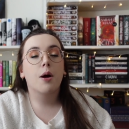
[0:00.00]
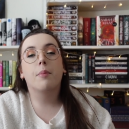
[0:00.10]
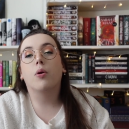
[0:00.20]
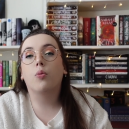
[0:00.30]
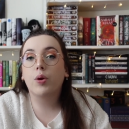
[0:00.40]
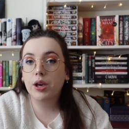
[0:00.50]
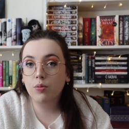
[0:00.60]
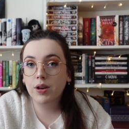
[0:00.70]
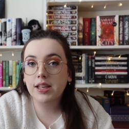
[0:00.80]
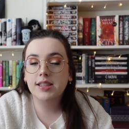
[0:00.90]
but we
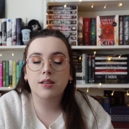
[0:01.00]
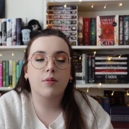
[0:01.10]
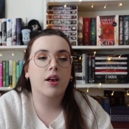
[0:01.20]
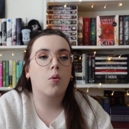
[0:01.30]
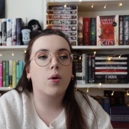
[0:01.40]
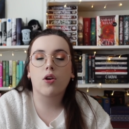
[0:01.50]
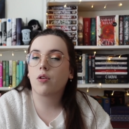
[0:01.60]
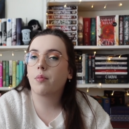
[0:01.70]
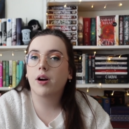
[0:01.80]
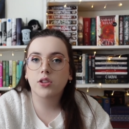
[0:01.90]
read some like
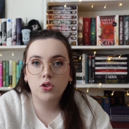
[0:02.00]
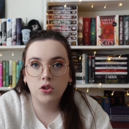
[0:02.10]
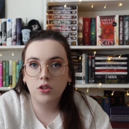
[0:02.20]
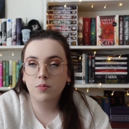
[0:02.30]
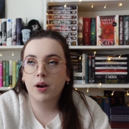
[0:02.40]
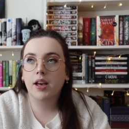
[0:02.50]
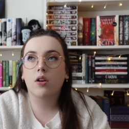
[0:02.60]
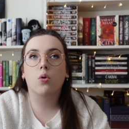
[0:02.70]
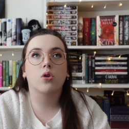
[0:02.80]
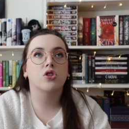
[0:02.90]
weird monster smite
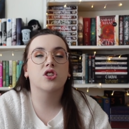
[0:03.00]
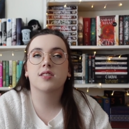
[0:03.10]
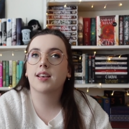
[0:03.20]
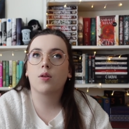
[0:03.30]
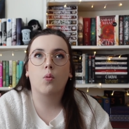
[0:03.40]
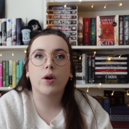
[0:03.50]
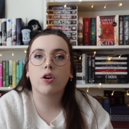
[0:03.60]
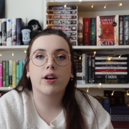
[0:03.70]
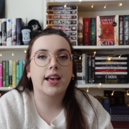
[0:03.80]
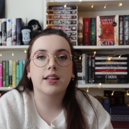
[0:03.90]
or just like
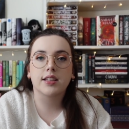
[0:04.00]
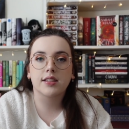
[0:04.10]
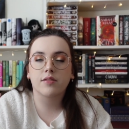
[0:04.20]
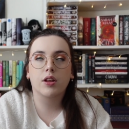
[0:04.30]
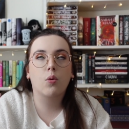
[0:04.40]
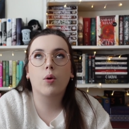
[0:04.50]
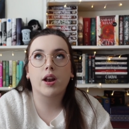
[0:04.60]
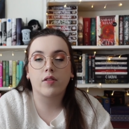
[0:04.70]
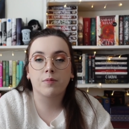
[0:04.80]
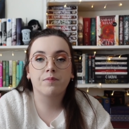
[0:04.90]
weird aliens, like
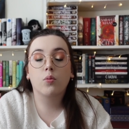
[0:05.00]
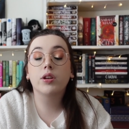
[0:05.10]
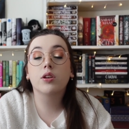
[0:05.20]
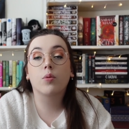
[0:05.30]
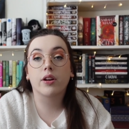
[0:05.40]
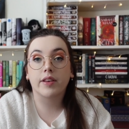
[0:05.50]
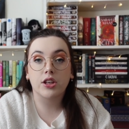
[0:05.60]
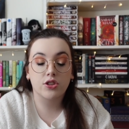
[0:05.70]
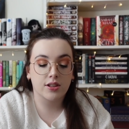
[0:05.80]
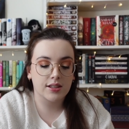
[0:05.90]
whatever. We did one of
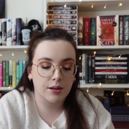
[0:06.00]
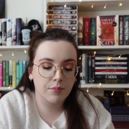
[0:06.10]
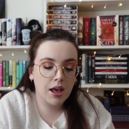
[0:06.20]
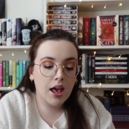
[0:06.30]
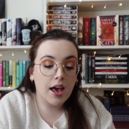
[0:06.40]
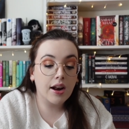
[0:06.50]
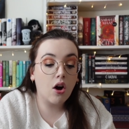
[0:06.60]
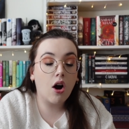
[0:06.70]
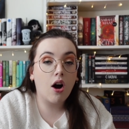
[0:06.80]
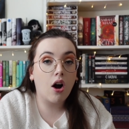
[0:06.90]
each this time. And
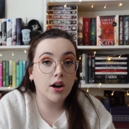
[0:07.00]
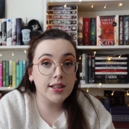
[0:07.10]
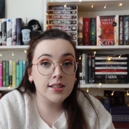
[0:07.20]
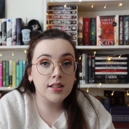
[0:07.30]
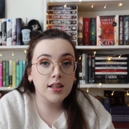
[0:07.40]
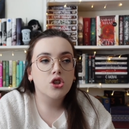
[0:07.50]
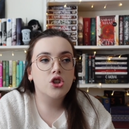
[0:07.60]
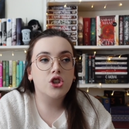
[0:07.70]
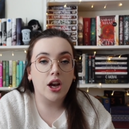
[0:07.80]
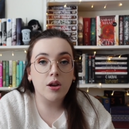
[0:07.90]
honestly,
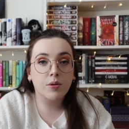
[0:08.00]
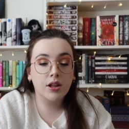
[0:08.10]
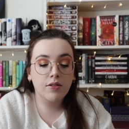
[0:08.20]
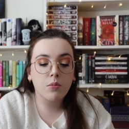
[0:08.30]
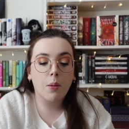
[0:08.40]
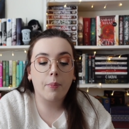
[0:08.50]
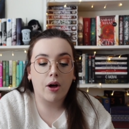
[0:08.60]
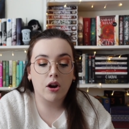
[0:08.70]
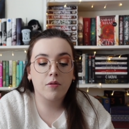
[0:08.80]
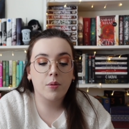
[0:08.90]
genuinely from the
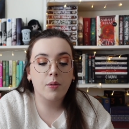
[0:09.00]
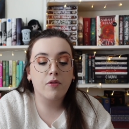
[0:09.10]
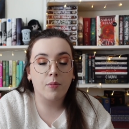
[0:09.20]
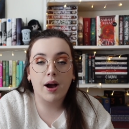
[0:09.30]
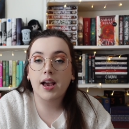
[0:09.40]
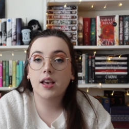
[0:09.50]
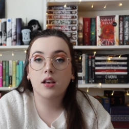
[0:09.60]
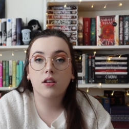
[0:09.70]
bottom of my